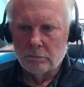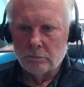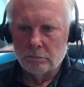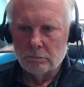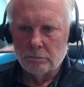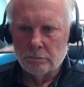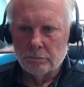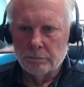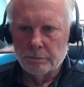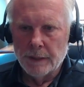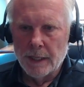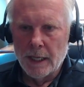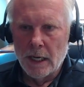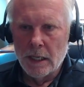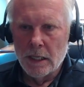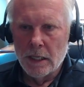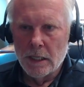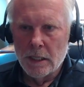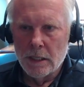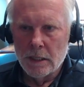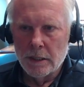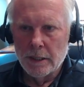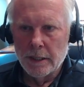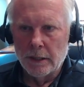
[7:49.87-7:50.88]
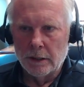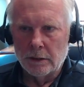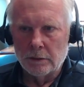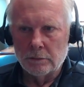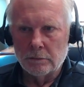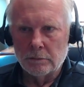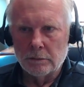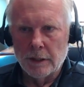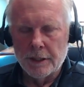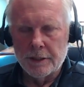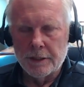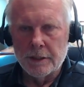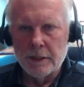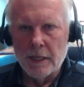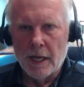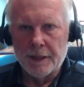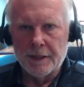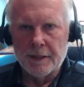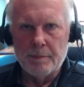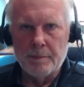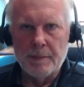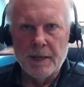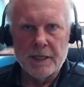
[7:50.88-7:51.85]
But, you know, it's
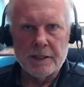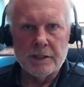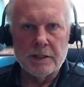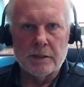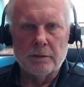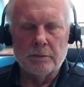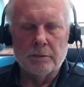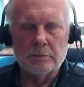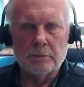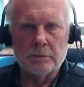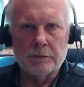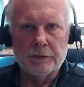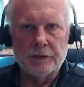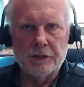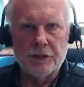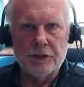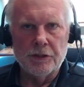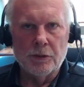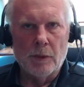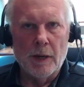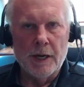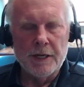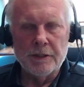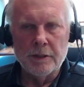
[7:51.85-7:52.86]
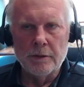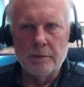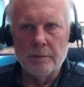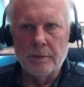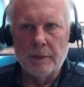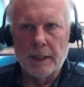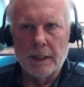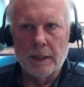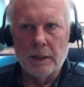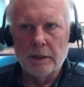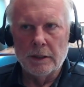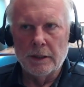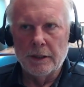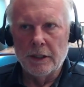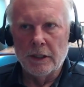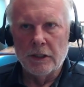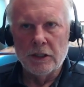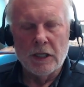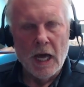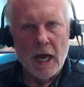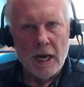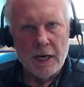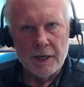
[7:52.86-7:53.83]
not the best situation, but
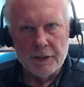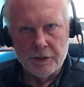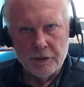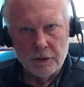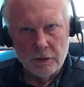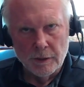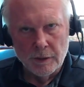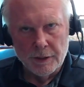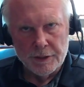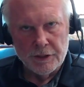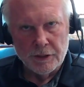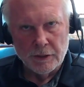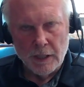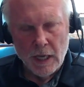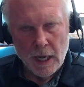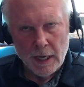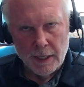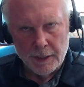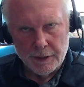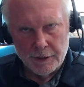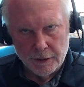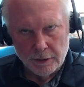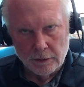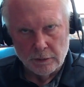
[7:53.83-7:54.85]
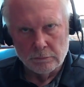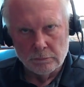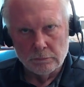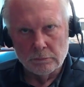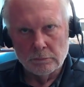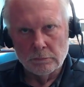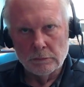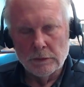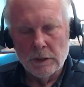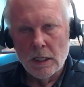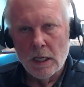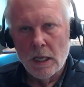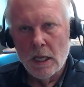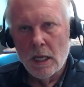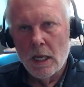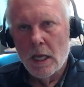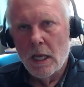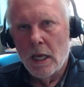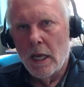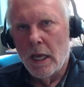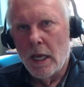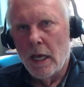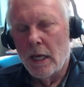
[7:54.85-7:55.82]
you got to do what you got to do.
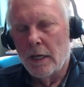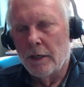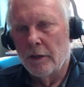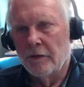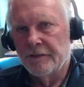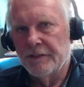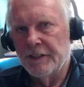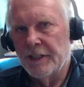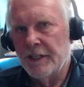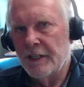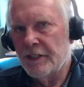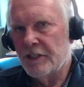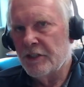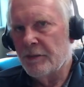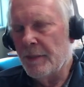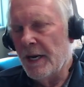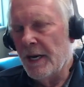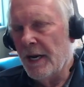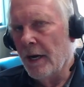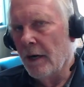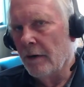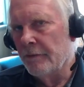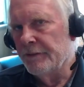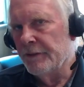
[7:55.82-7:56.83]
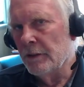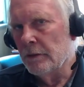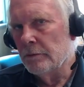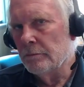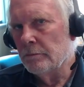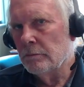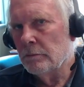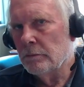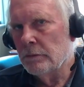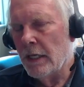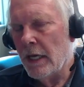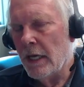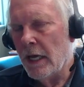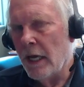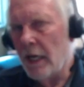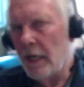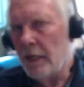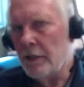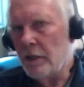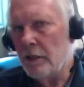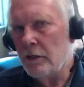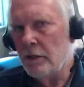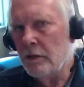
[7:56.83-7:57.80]
And hopefully this has been helpful,
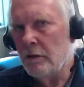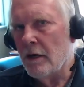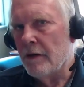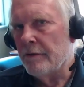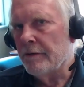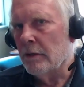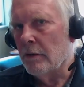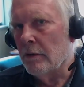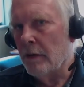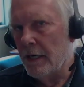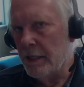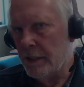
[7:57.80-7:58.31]
and you have a great